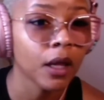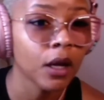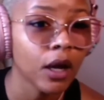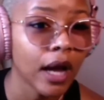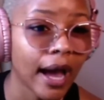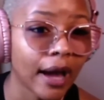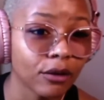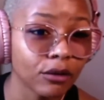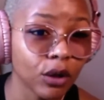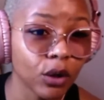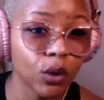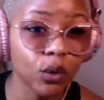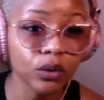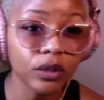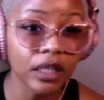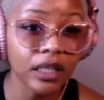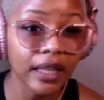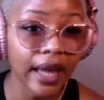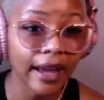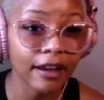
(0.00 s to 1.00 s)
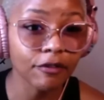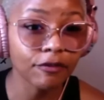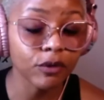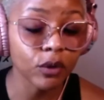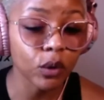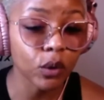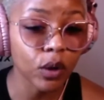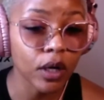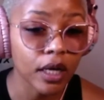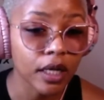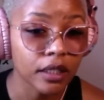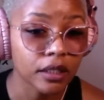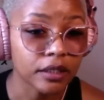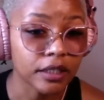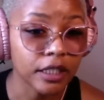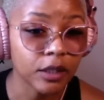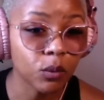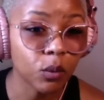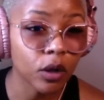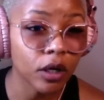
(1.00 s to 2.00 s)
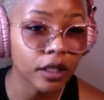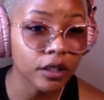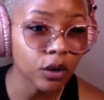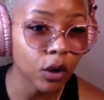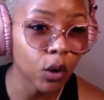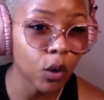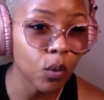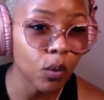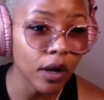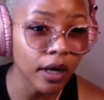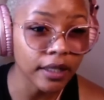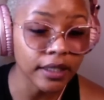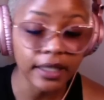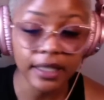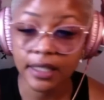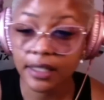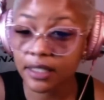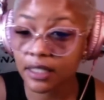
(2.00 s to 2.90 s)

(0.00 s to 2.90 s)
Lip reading: I don't know who Delightful D101 is.